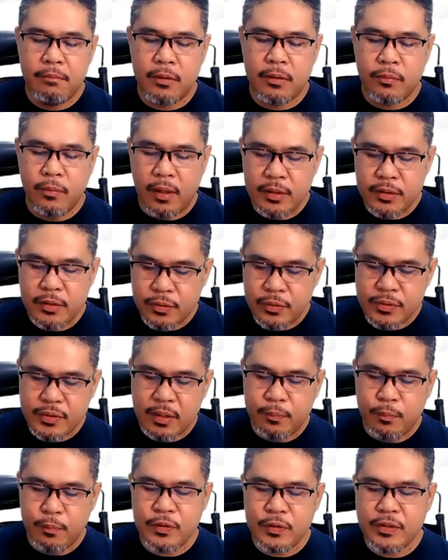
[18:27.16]
But while
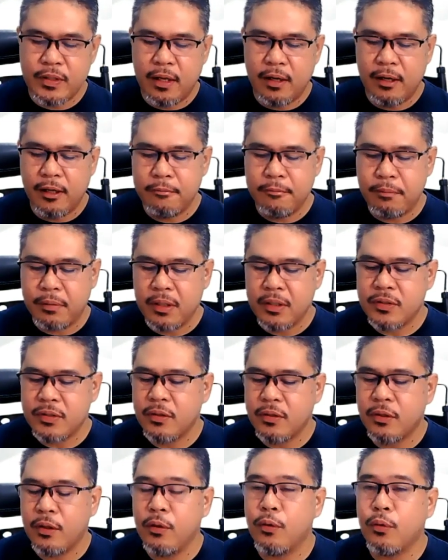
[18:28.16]
Joseph was there in
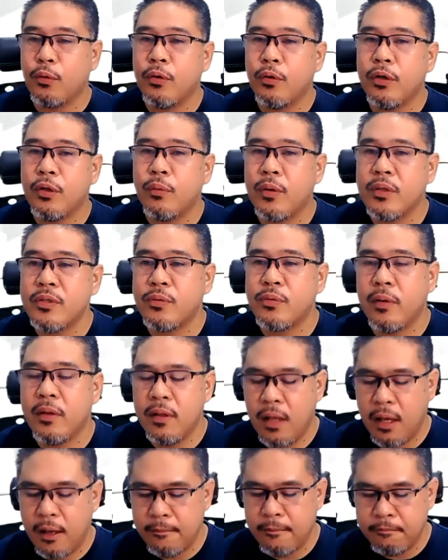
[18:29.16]
prison, the Lord was
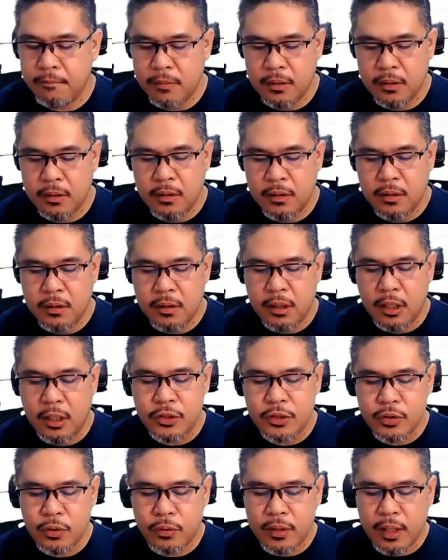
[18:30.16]
with him.
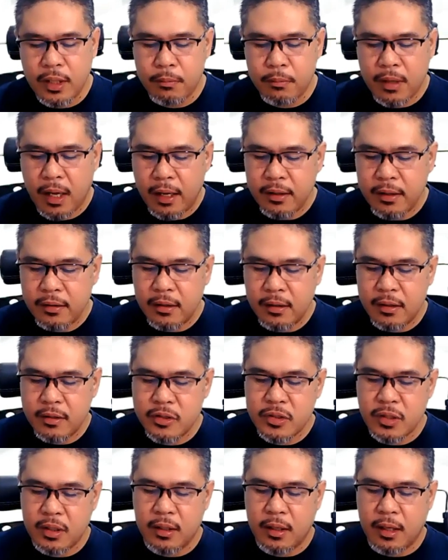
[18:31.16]
He showed him
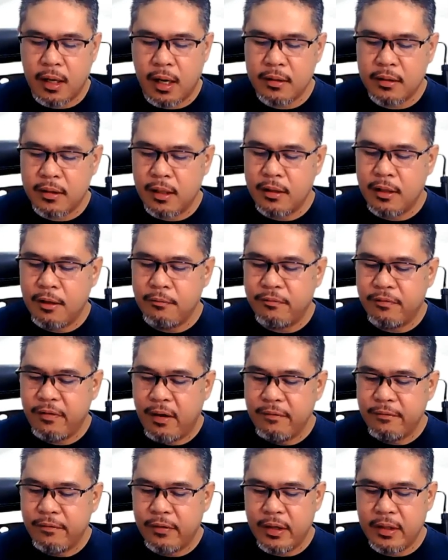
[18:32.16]
kindness and granted him
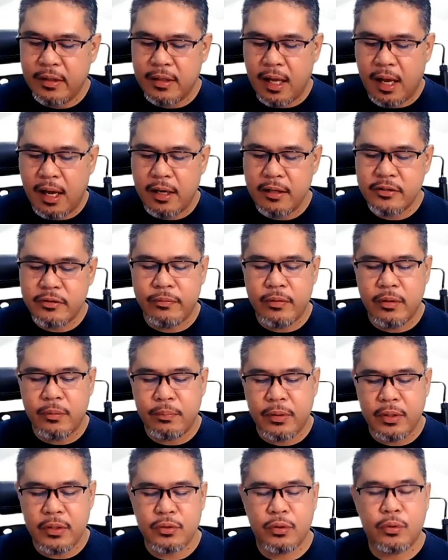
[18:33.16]
favor in the eyes of
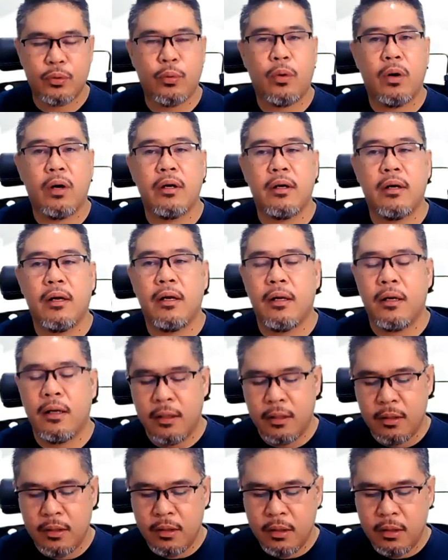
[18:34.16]
the prison
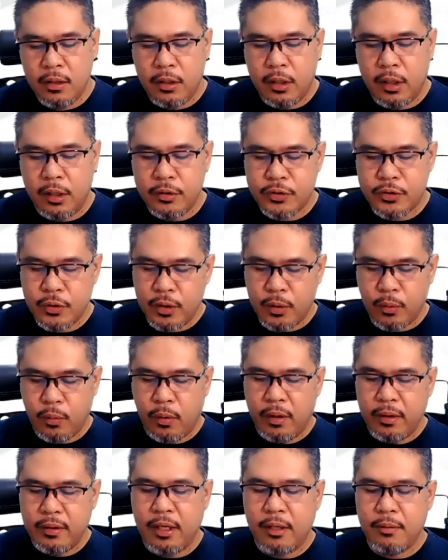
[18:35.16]
warden. And so
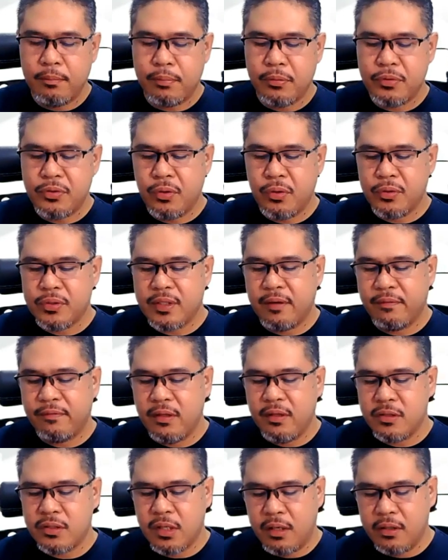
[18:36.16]
the warden put
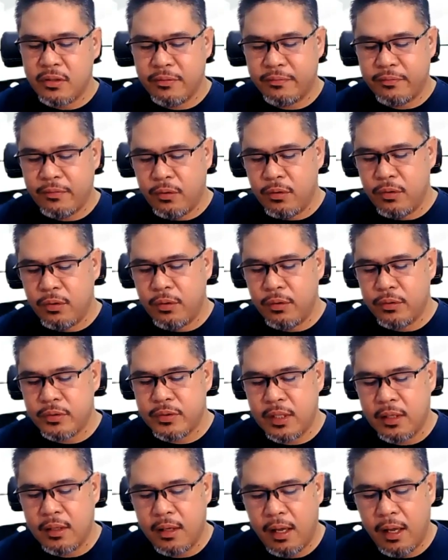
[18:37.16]
Joseph in charge of all
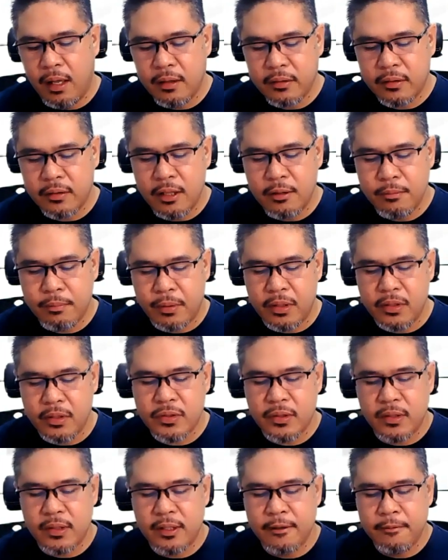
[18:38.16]
those held in
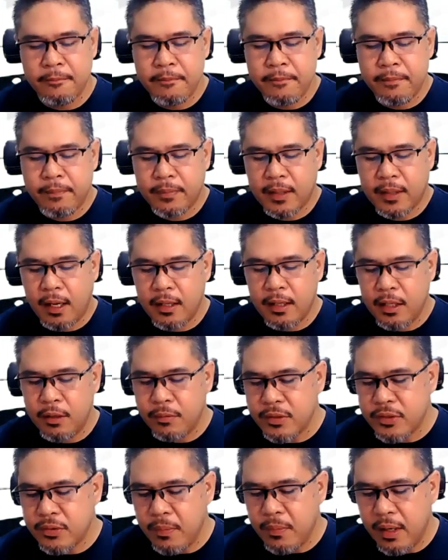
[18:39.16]
prison, and
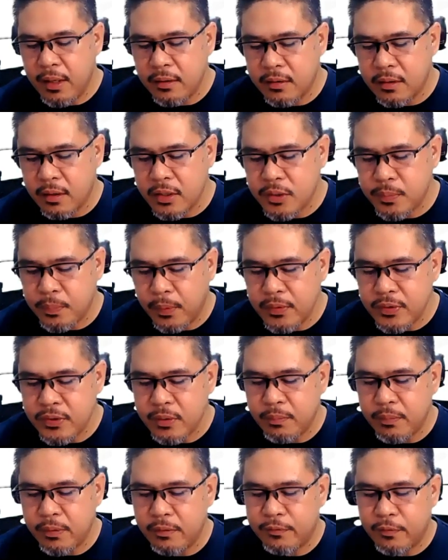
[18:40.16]
he was made
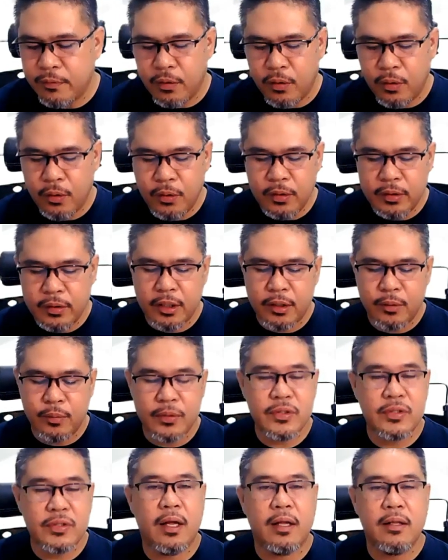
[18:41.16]
responsible for all
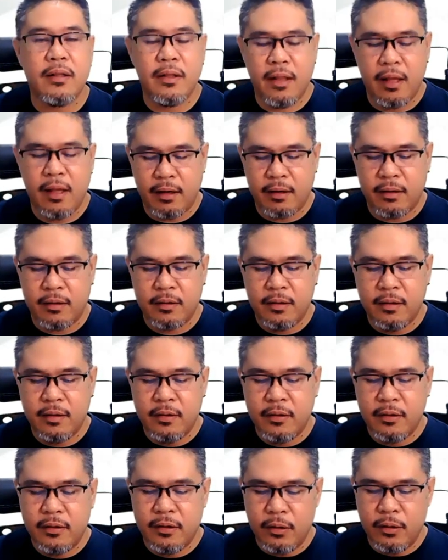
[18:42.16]
that was done there.
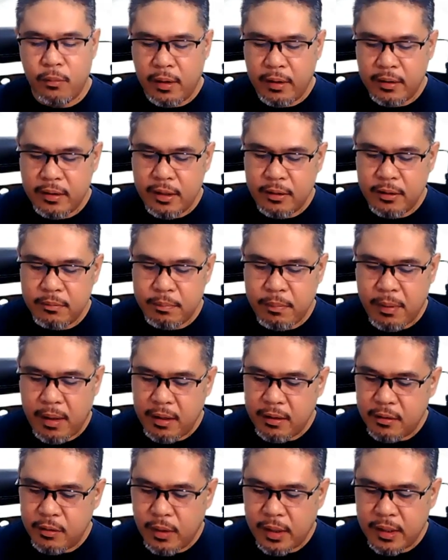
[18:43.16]
The warden
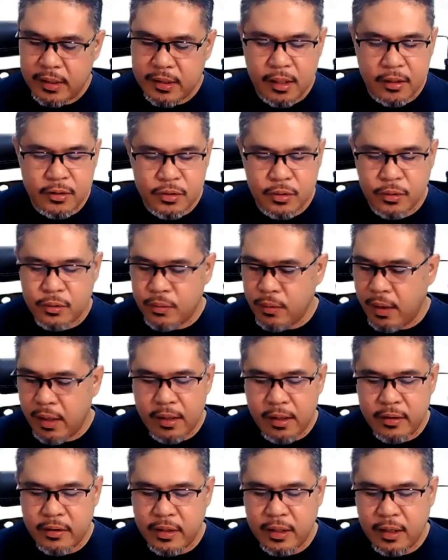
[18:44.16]
paid no attention to
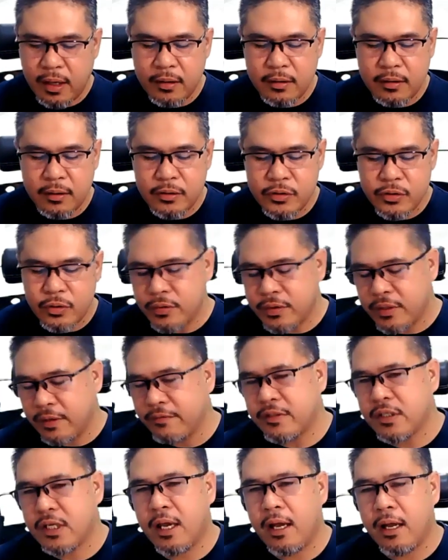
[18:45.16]
anything under
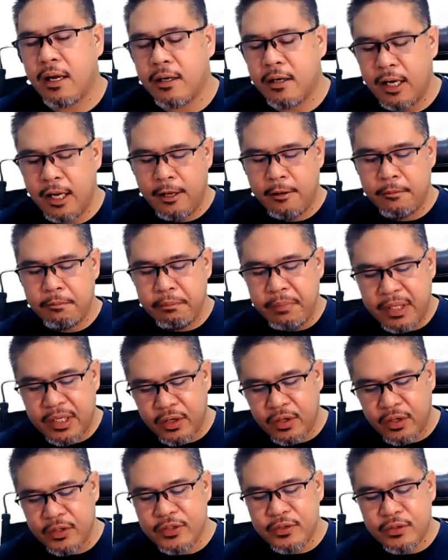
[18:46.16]
Joseph's care
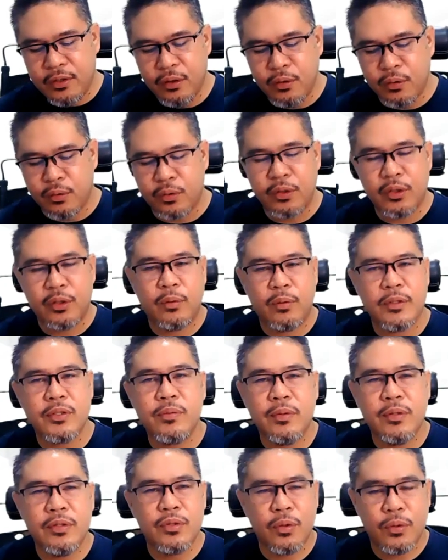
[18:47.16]
because the Lord
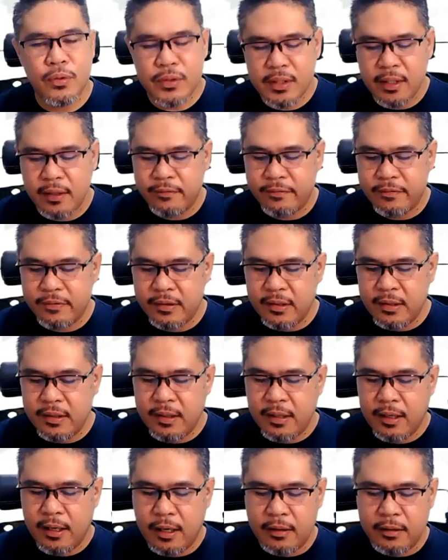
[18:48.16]
was with Joseph
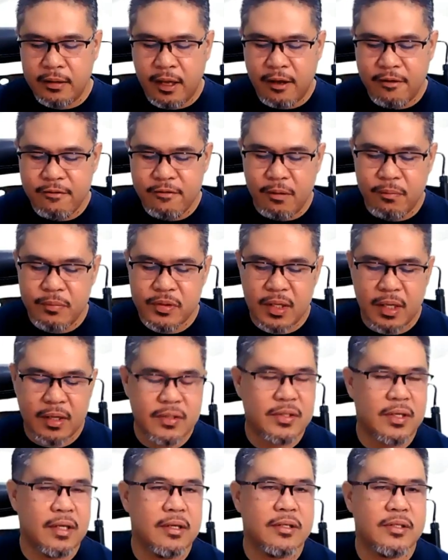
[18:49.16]
and gave him
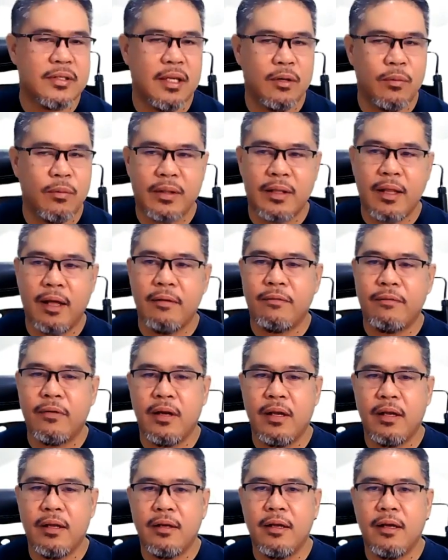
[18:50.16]
success in
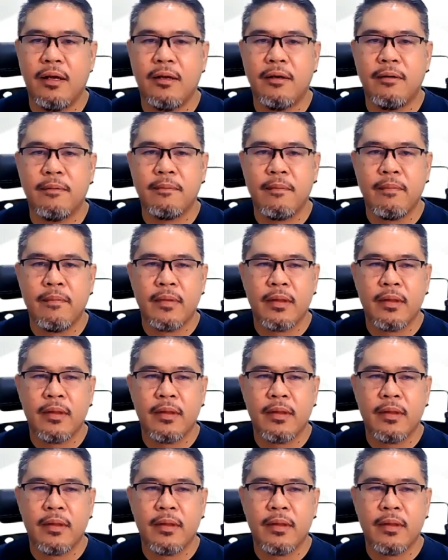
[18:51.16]
whatever he did.